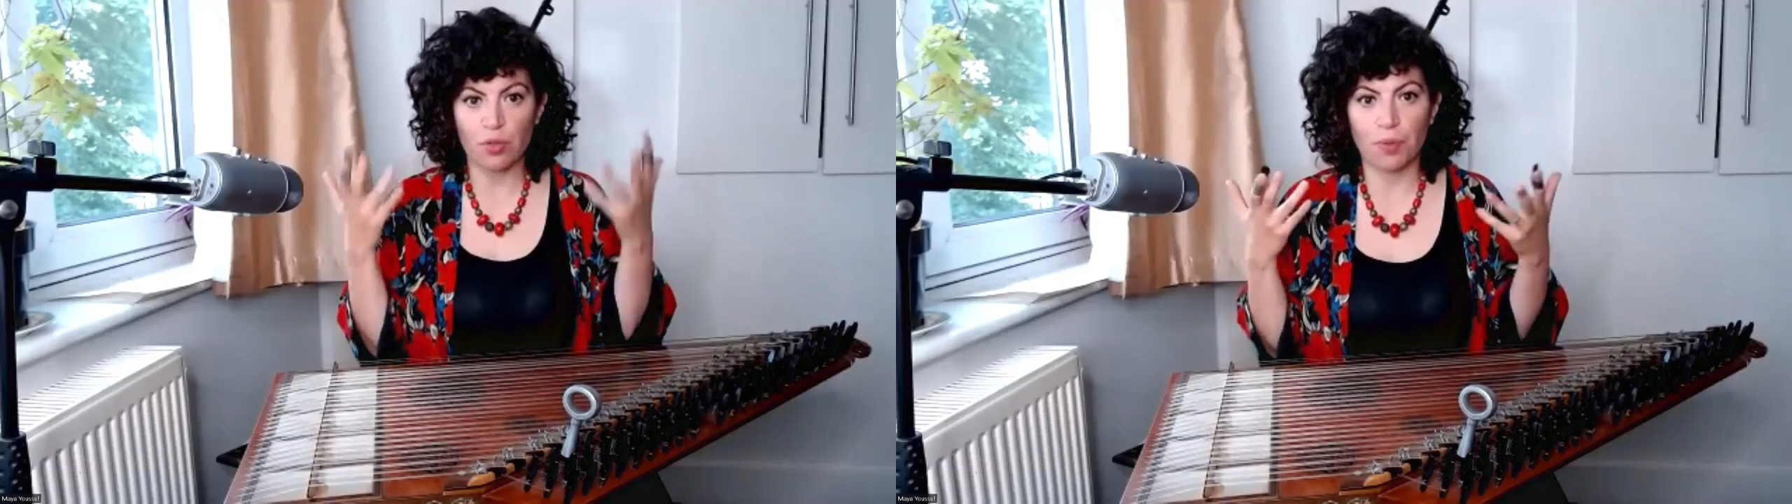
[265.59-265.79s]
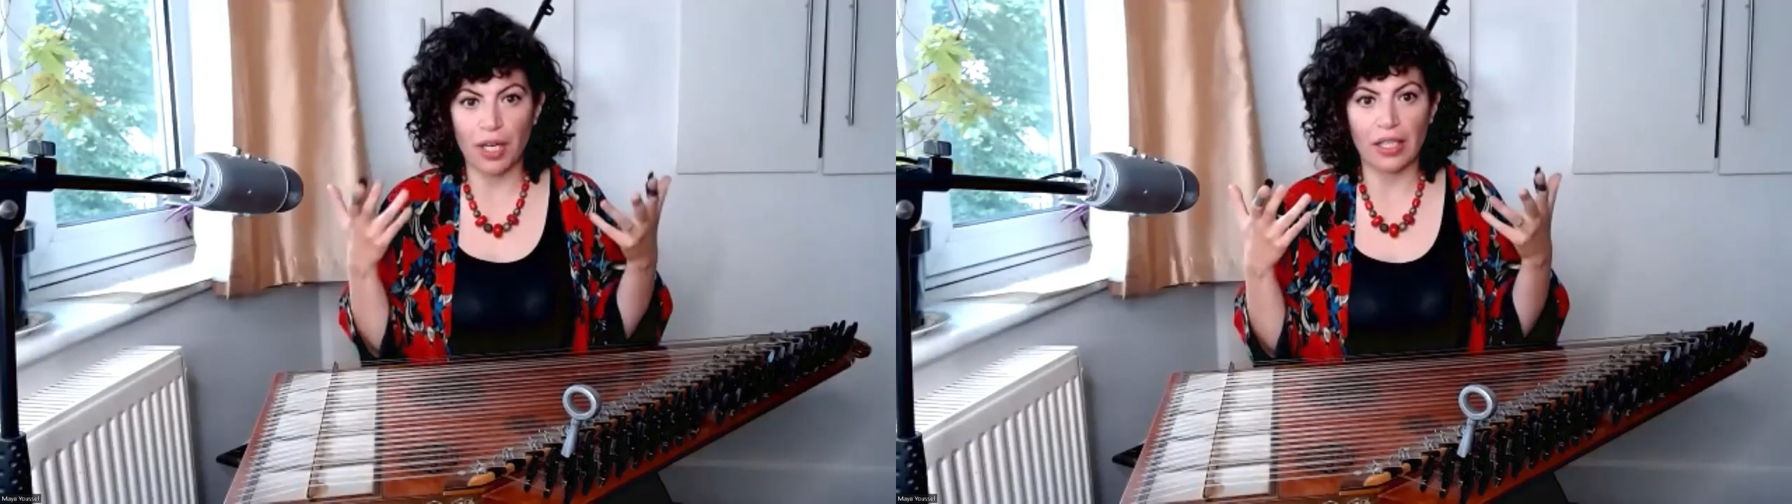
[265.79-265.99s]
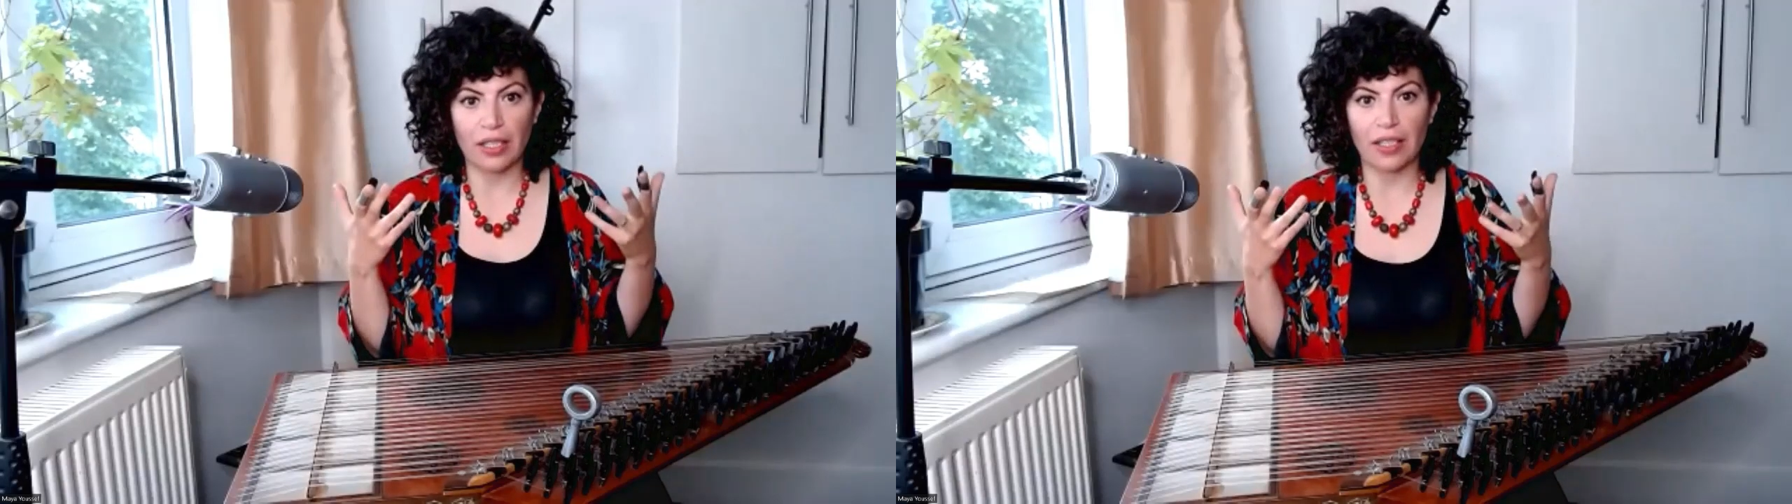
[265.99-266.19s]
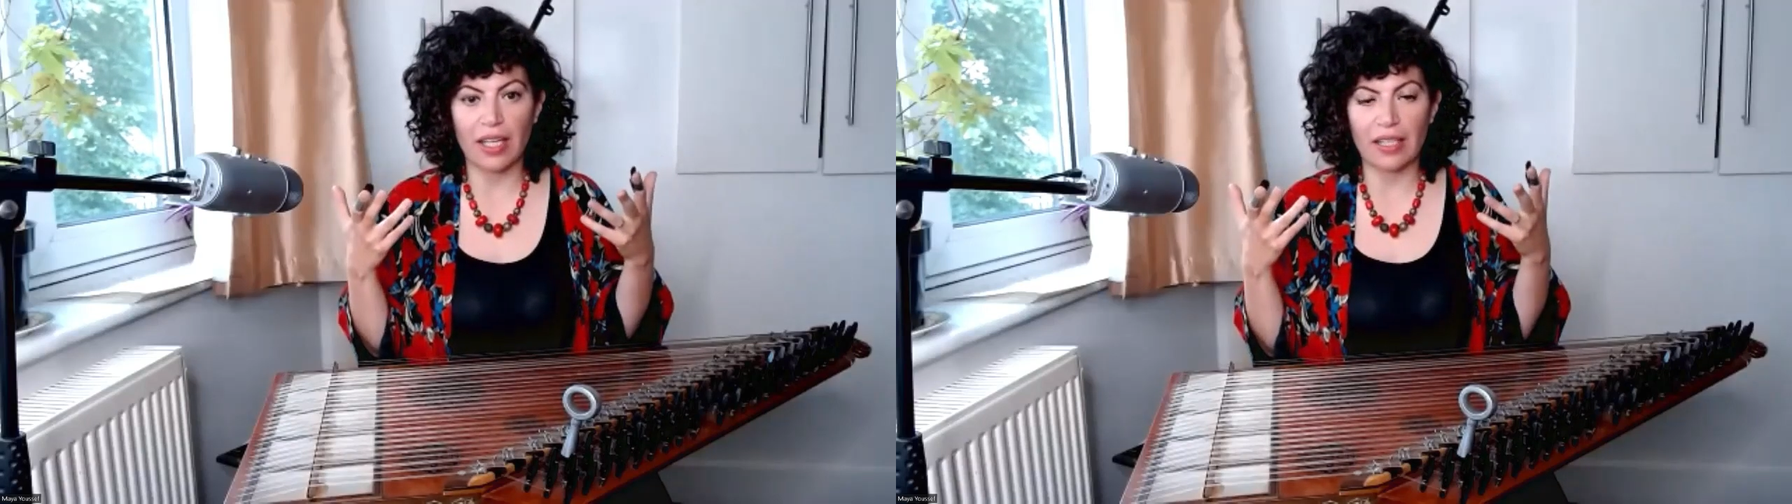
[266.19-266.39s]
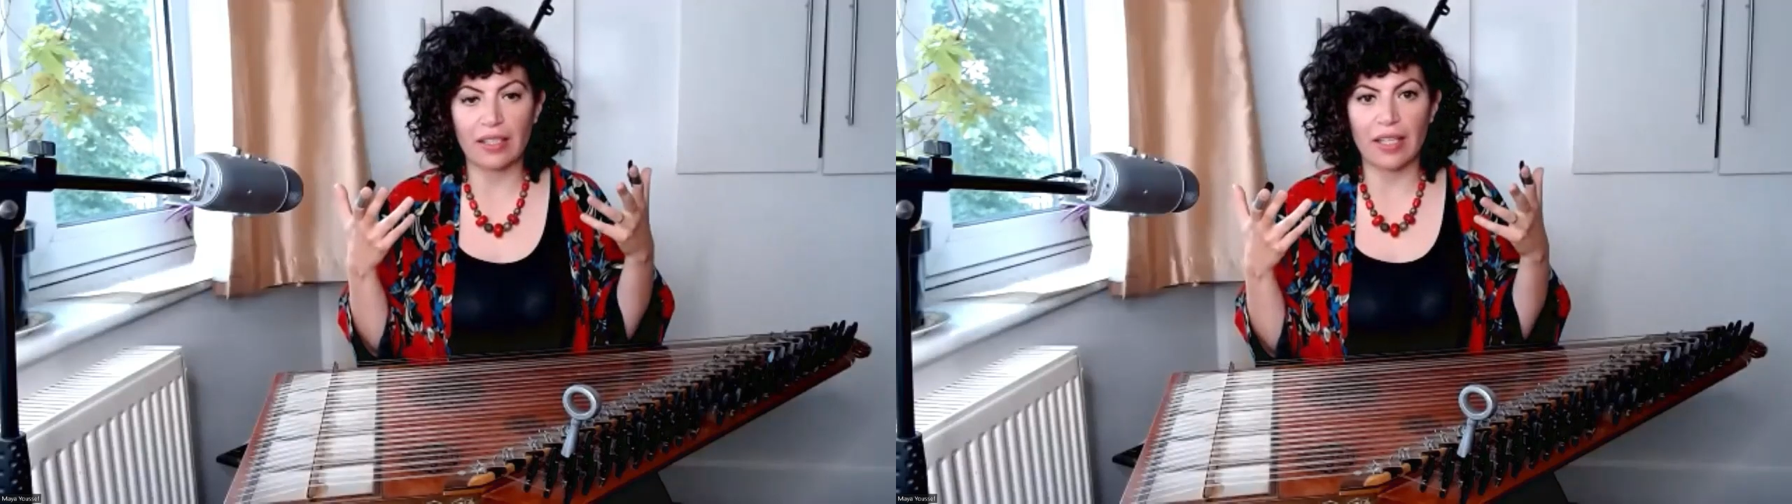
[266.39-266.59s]
brain
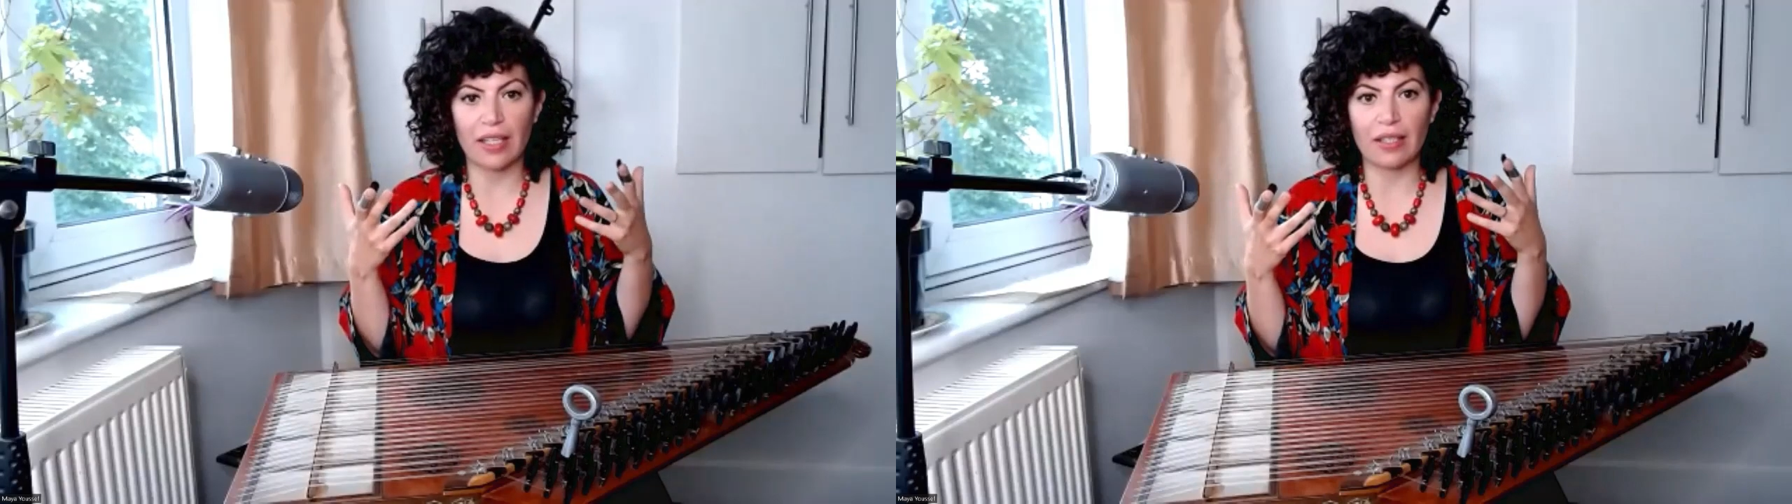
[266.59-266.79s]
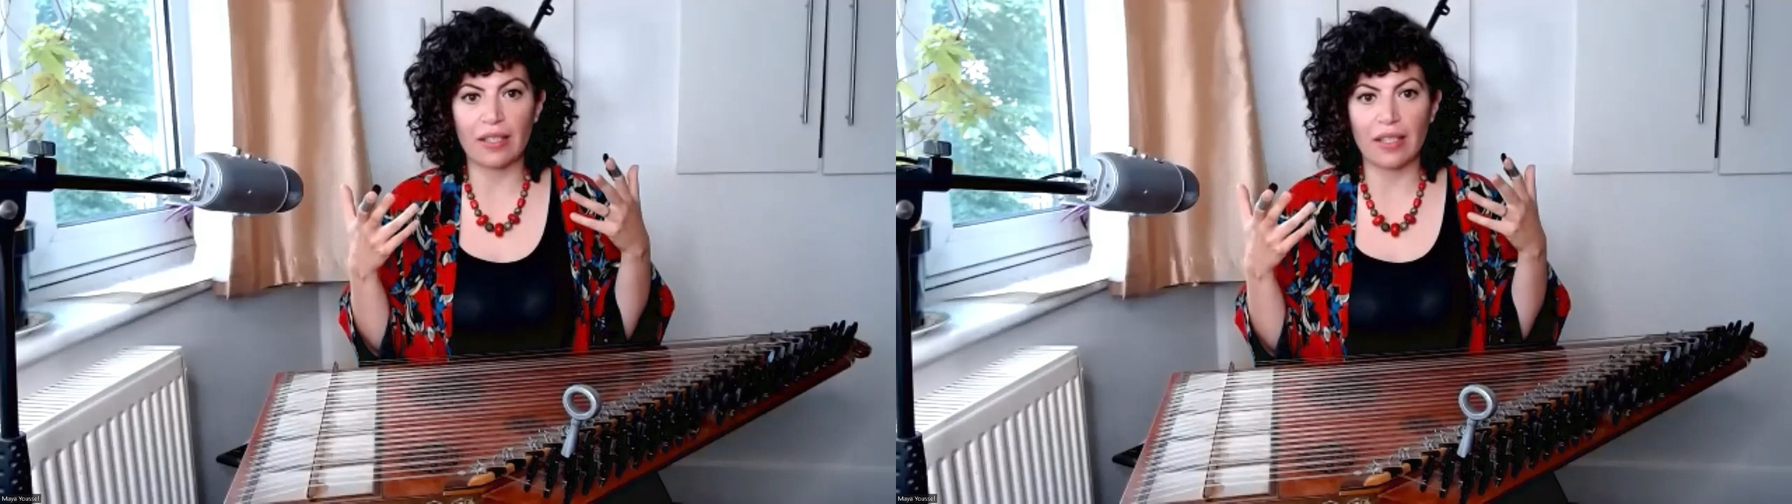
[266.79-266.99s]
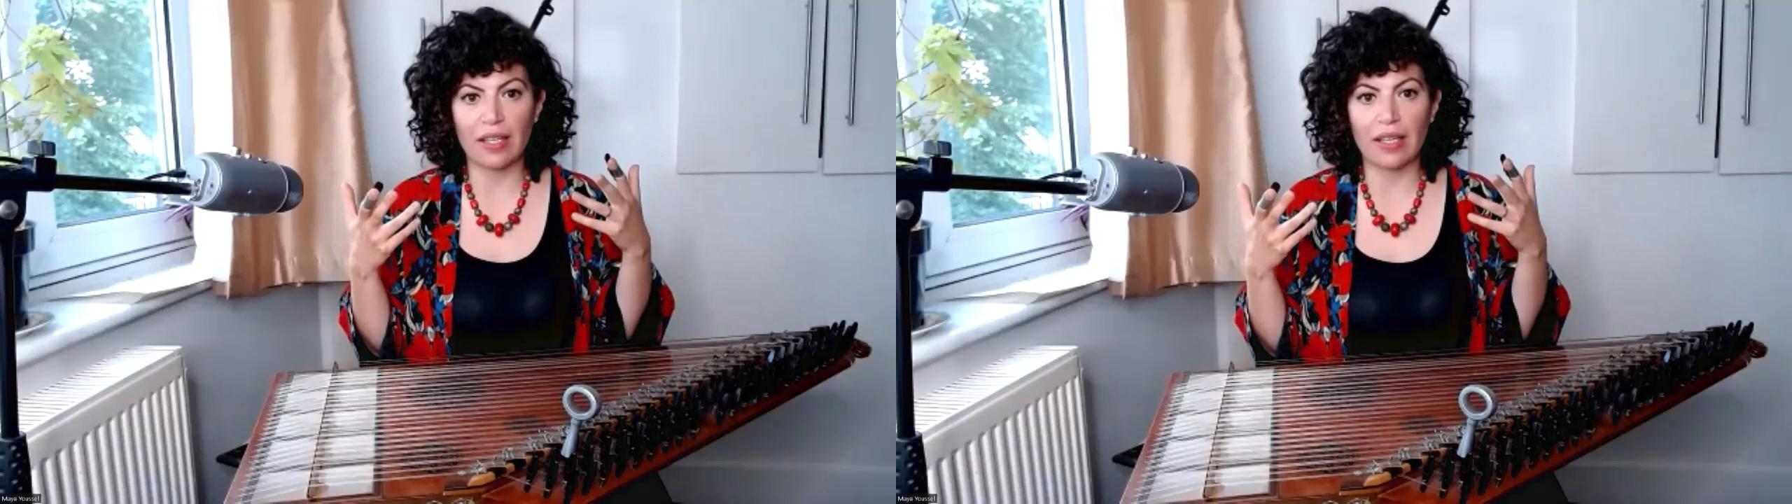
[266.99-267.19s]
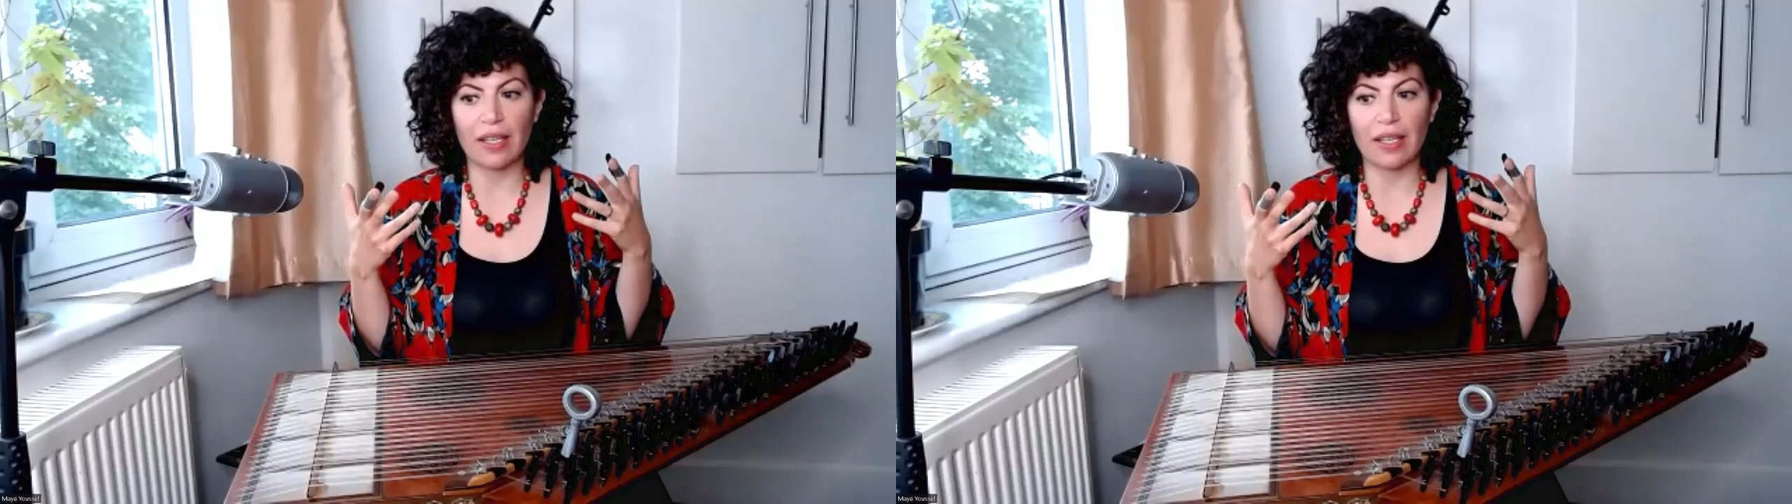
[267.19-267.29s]
in